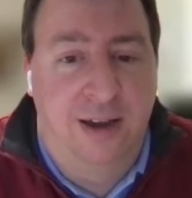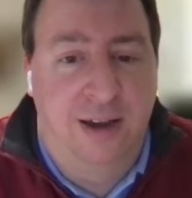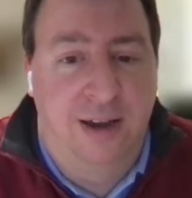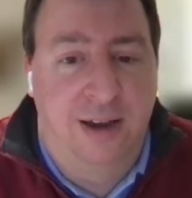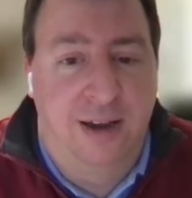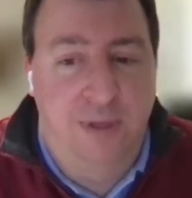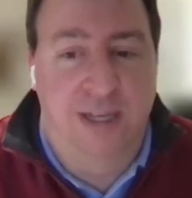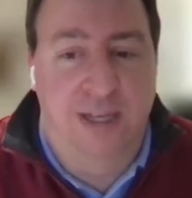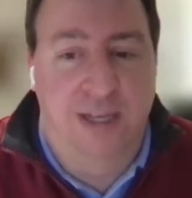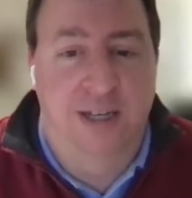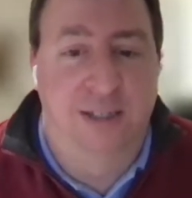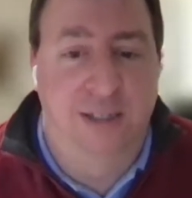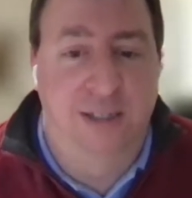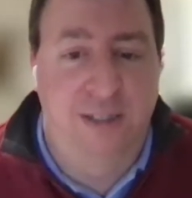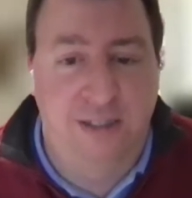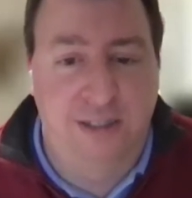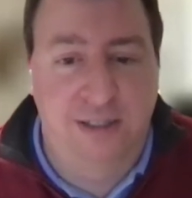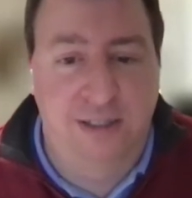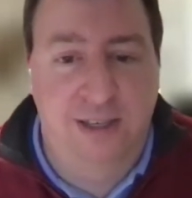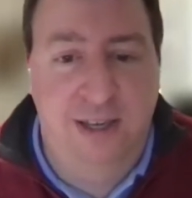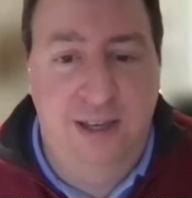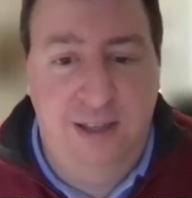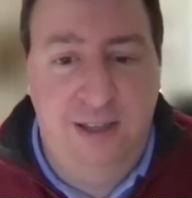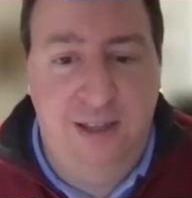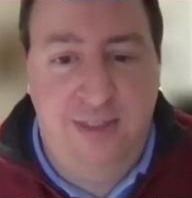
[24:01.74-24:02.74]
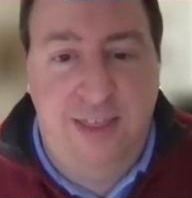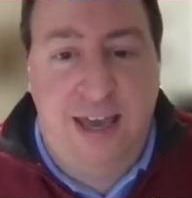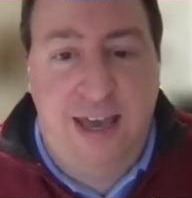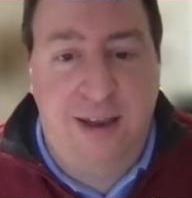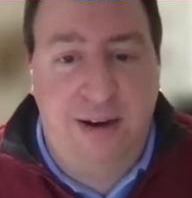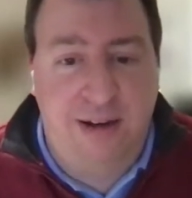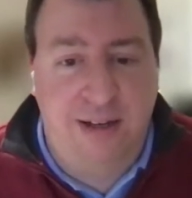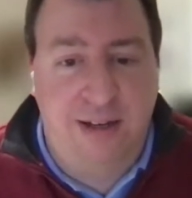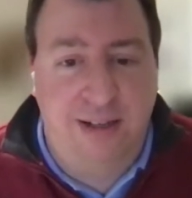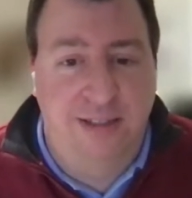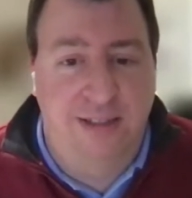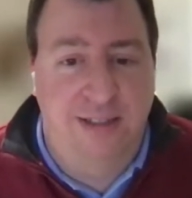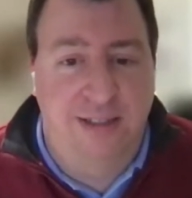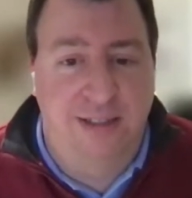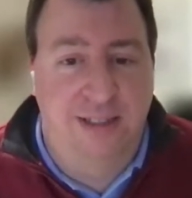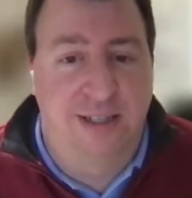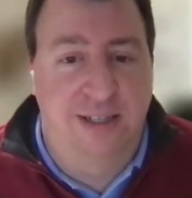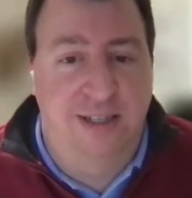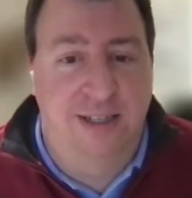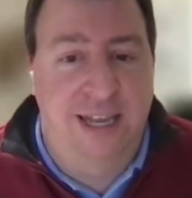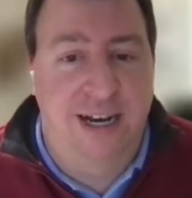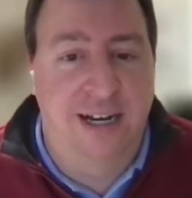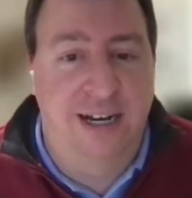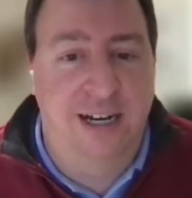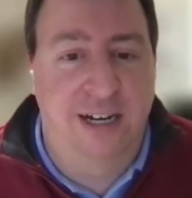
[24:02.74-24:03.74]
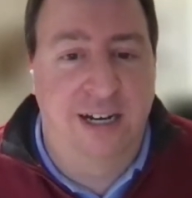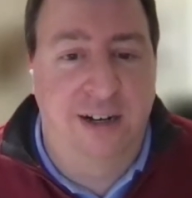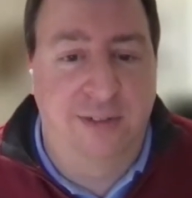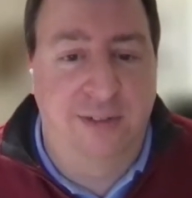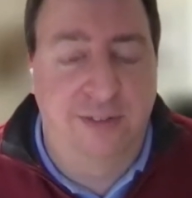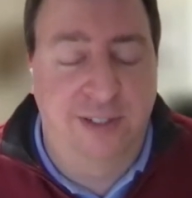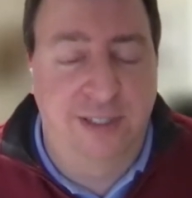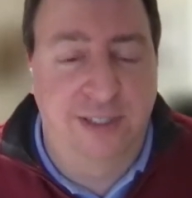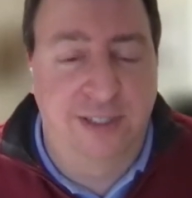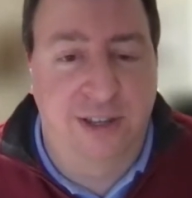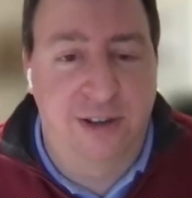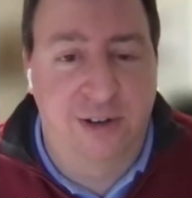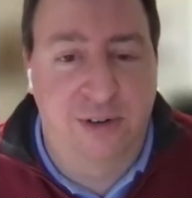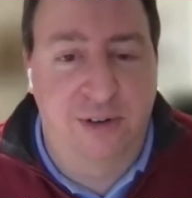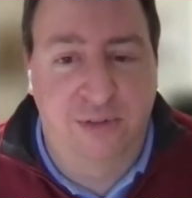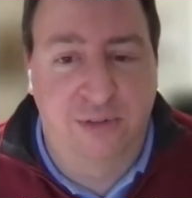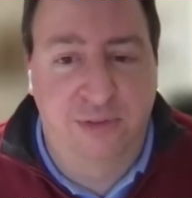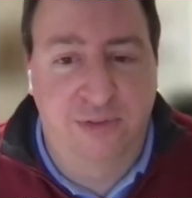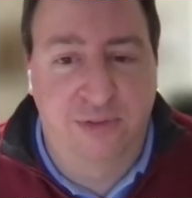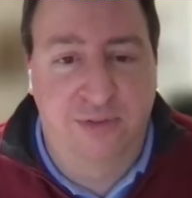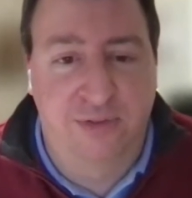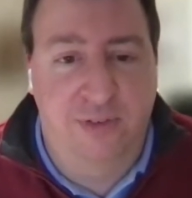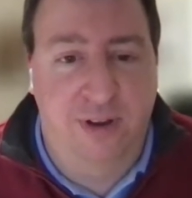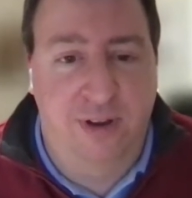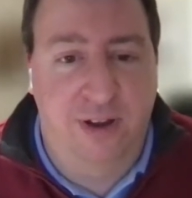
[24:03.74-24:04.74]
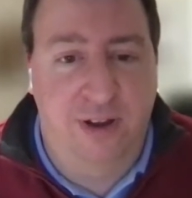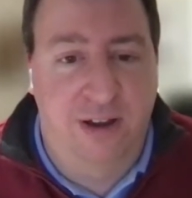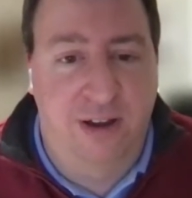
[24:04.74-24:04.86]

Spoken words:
because that in and of itself